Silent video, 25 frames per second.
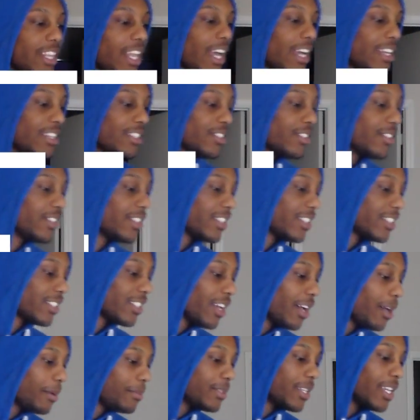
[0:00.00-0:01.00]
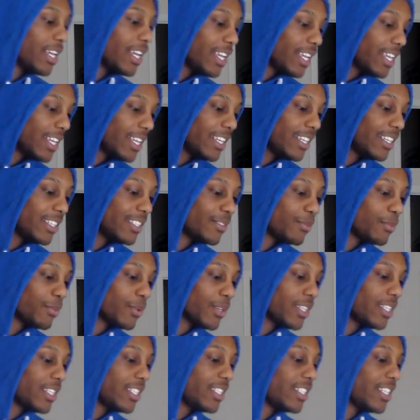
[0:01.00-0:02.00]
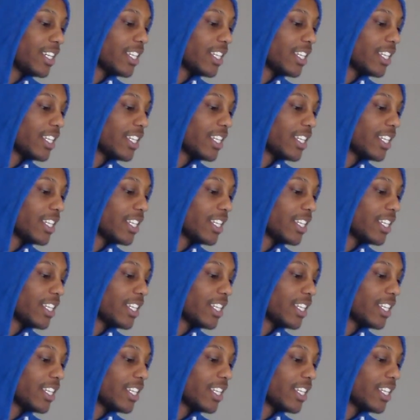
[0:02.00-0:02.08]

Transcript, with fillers: lost his subs and he's really